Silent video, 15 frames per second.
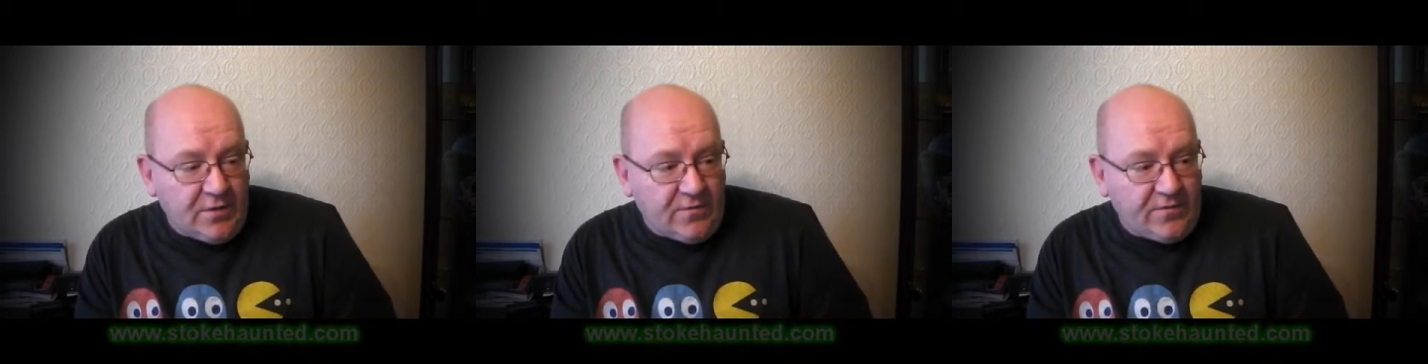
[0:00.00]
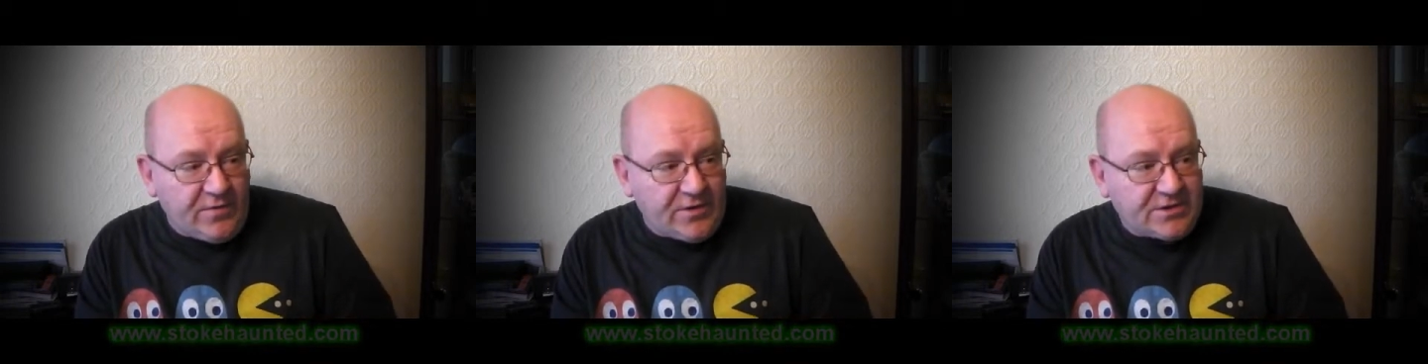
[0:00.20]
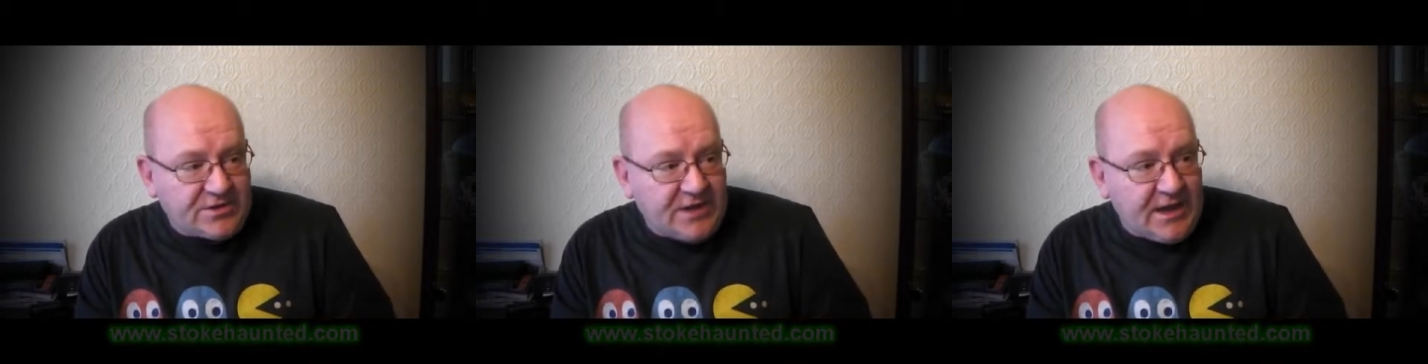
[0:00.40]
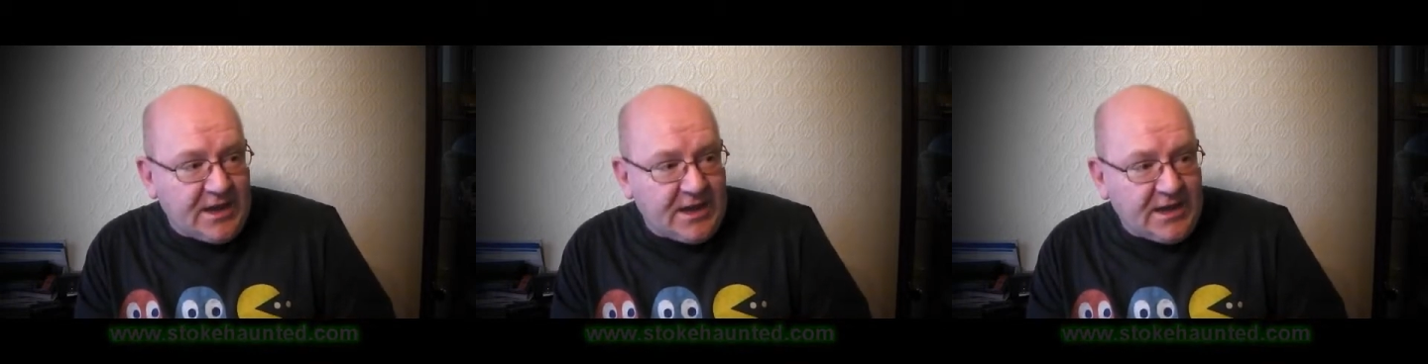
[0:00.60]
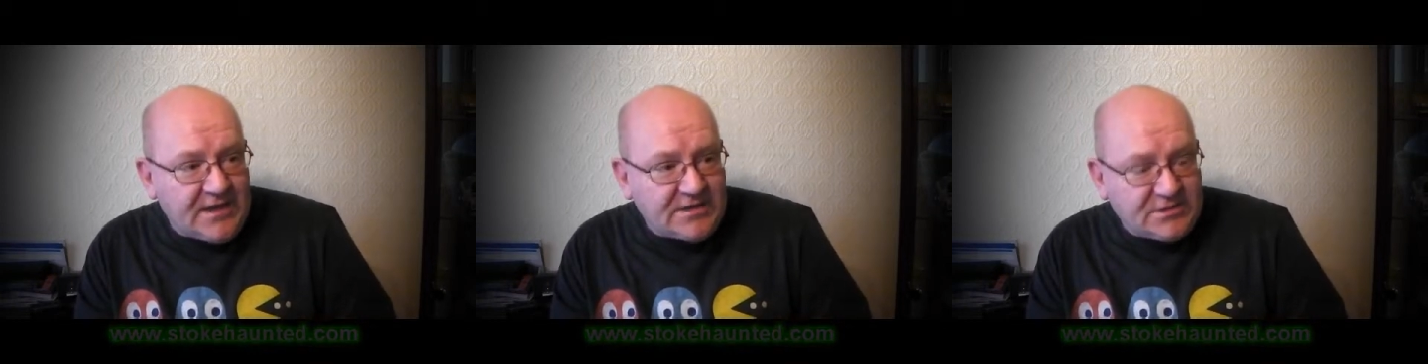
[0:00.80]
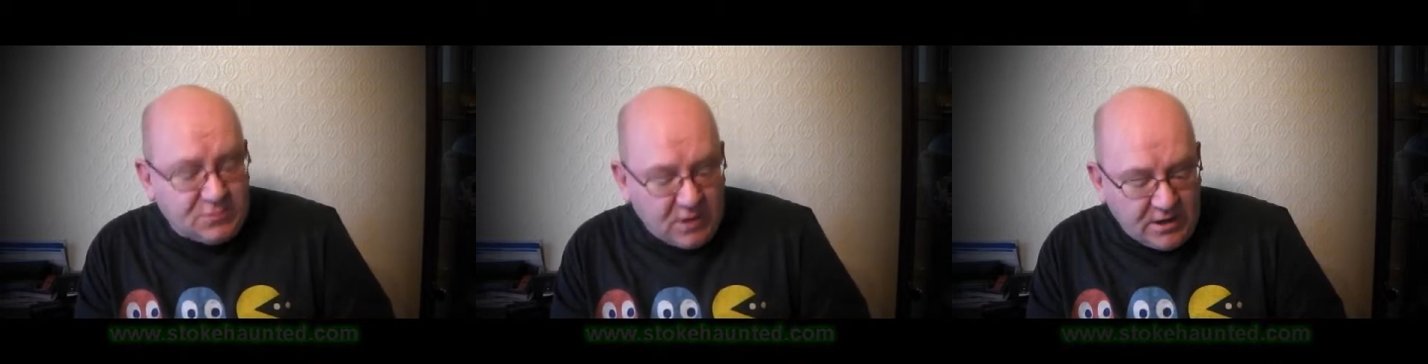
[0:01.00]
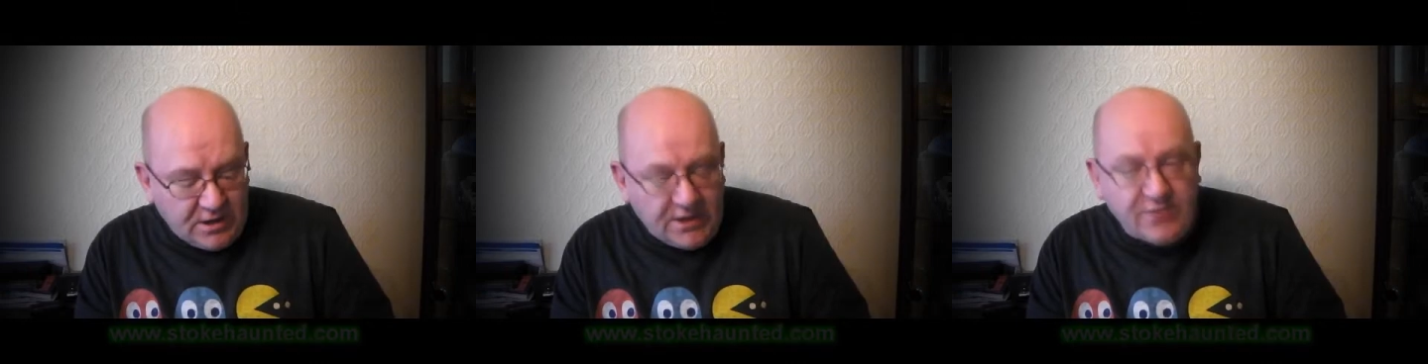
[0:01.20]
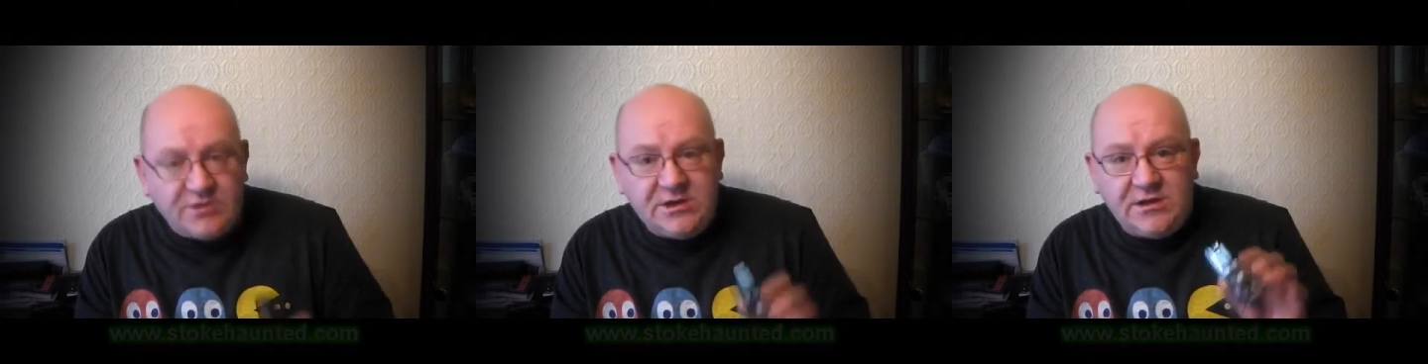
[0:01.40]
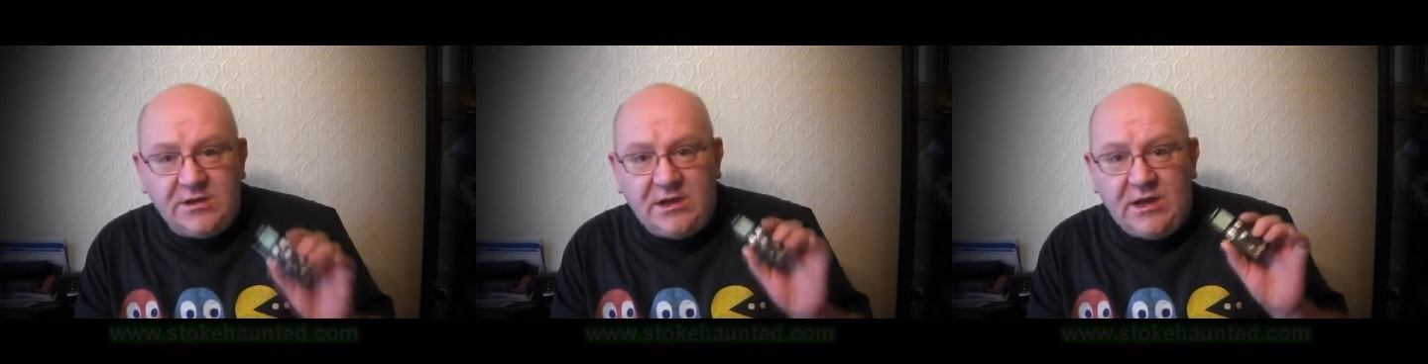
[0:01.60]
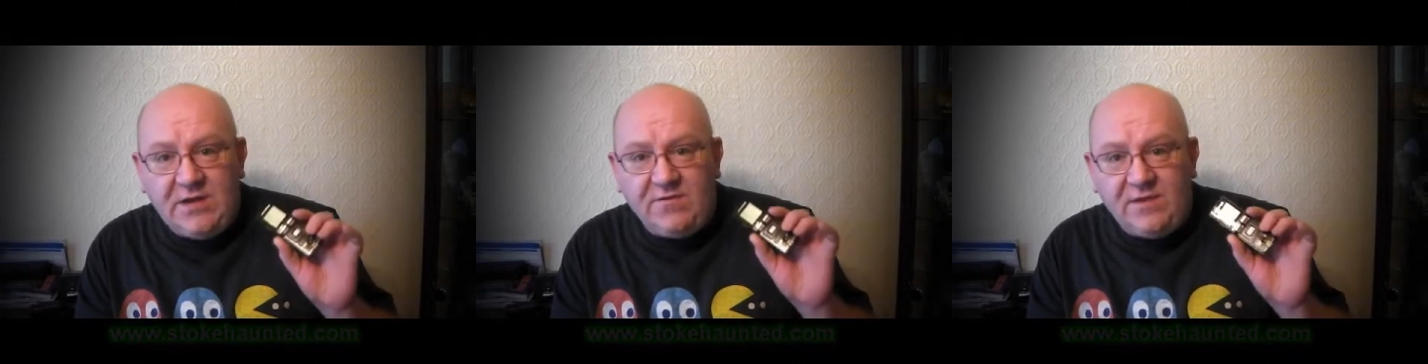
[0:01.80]
First thing is, when using
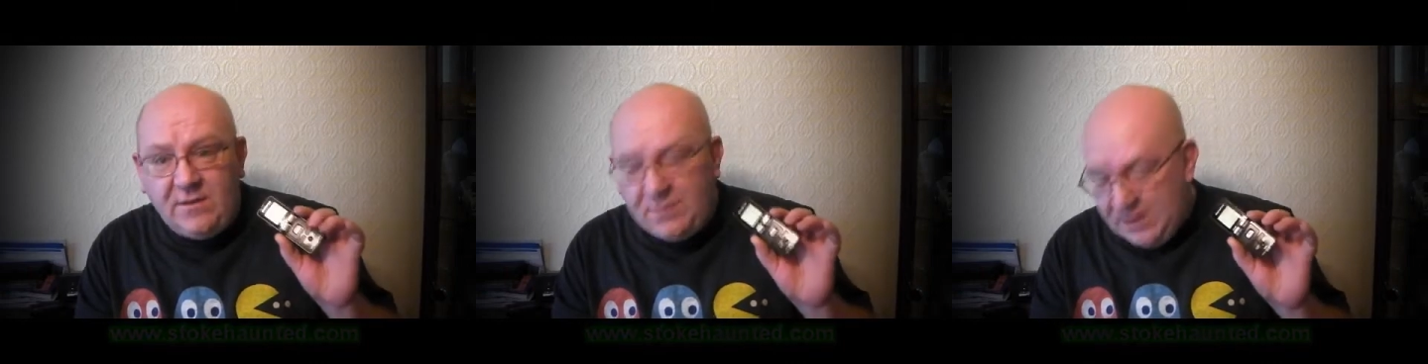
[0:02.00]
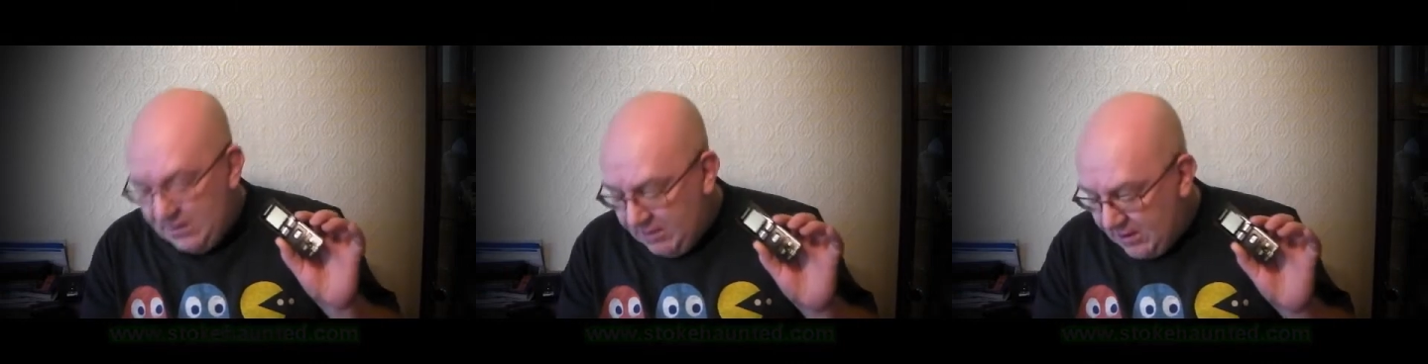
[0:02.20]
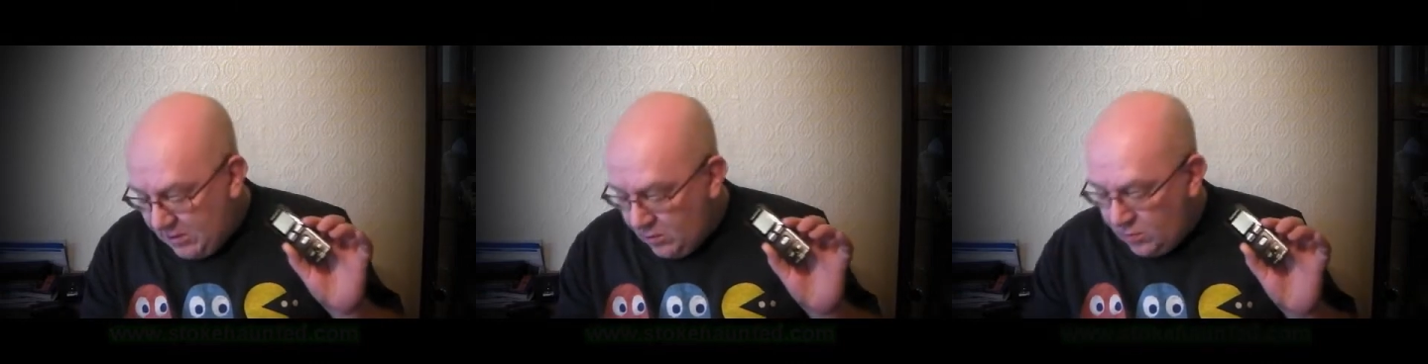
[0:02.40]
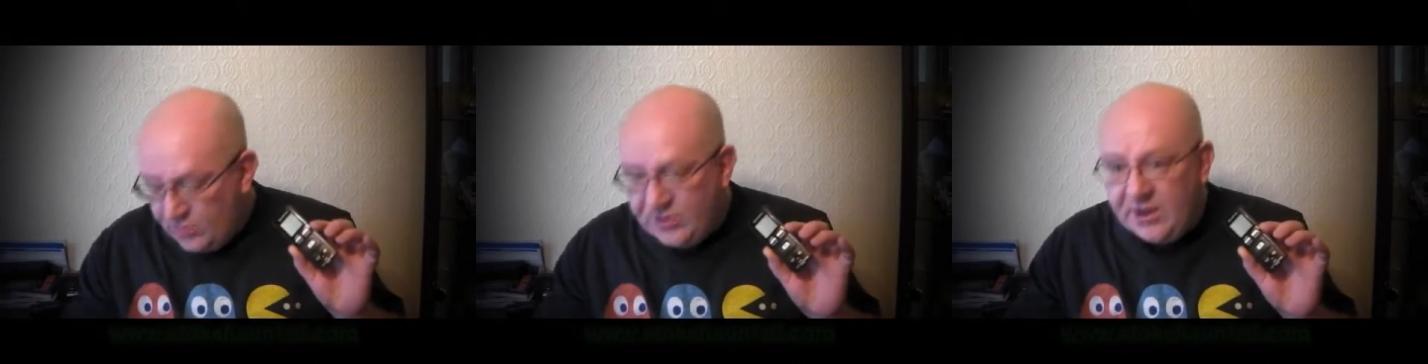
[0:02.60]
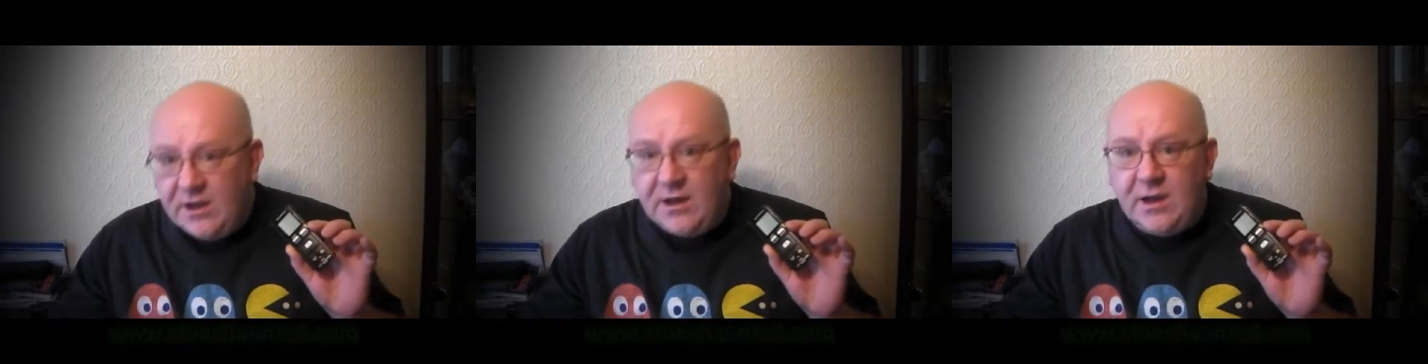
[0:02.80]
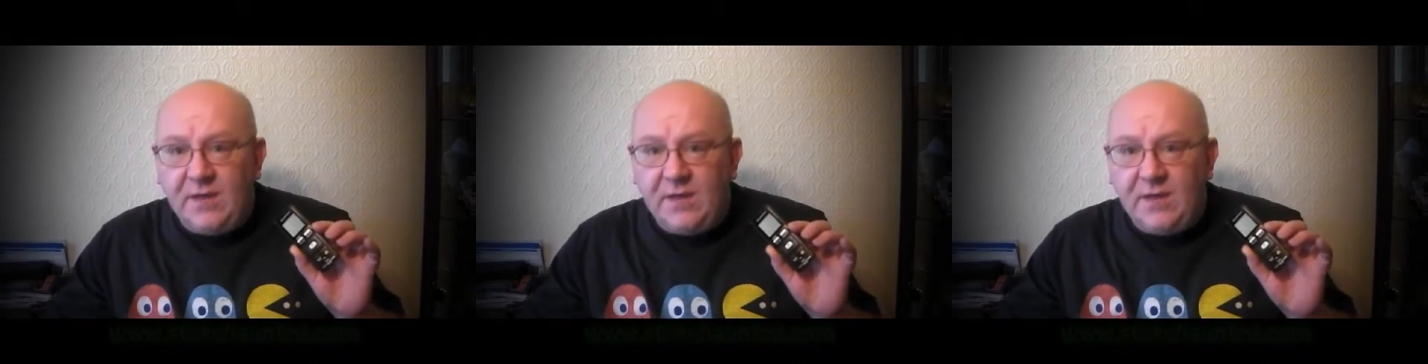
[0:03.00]
the EVP recorder,